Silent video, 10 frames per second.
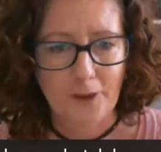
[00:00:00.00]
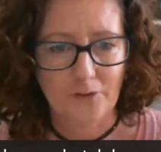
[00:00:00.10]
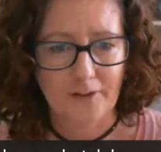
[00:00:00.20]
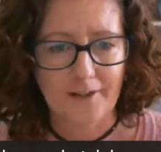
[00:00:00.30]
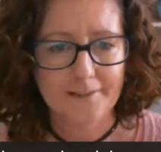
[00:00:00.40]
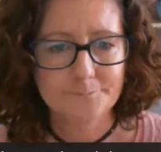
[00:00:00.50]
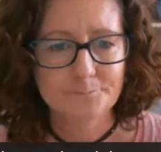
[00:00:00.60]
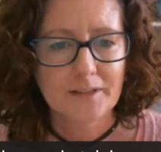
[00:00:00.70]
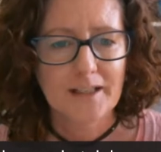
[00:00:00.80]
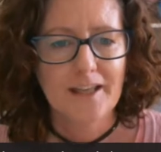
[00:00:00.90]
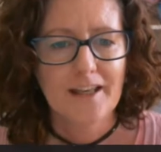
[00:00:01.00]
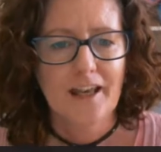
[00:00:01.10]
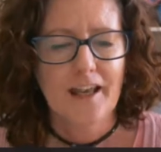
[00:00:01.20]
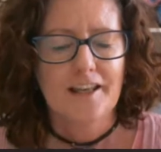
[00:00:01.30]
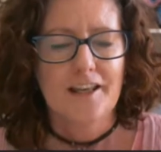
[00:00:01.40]
Okay.
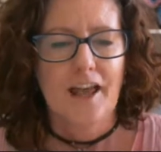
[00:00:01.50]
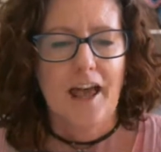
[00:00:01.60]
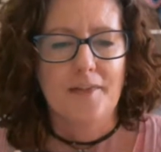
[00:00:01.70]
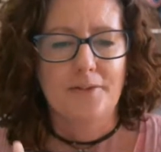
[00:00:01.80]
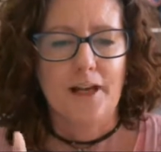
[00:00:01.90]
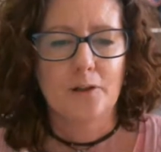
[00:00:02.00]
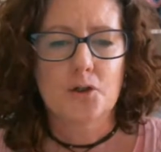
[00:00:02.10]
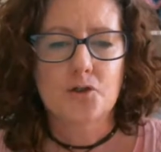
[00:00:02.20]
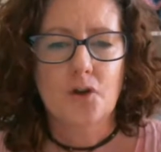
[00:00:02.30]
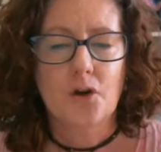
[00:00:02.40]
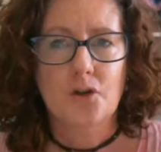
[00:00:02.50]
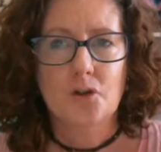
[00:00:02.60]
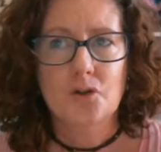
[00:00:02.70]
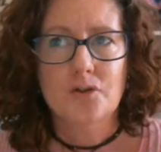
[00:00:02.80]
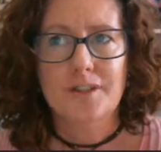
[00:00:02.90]
They'll also
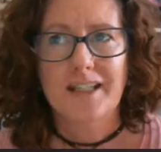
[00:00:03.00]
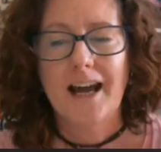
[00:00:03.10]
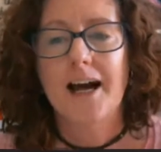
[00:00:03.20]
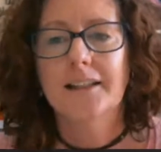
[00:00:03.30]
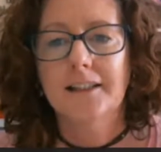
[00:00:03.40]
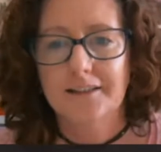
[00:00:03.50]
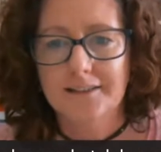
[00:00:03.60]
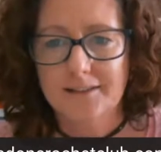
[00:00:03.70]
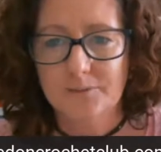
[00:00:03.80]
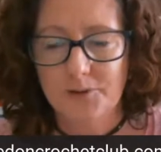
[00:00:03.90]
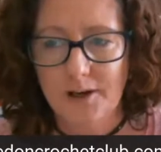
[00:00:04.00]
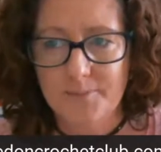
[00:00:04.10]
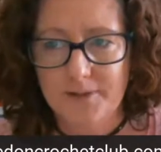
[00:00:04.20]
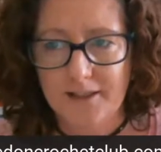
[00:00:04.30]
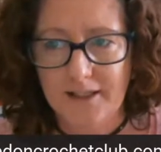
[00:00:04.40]
use color
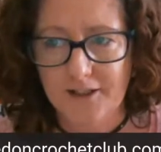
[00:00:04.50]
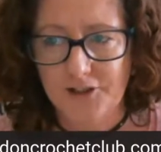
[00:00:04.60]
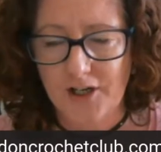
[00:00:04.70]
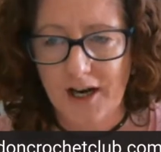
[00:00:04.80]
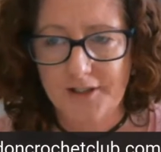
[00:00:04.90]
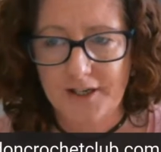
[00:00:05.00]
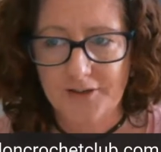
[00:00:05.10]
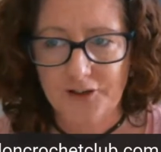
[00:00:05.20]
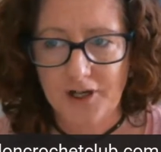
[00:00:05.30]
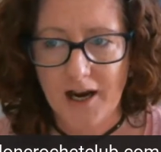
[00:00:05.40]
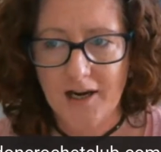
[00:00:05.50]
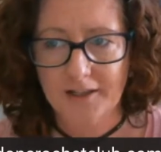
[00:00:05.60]
sometimes in a chart. Now the chart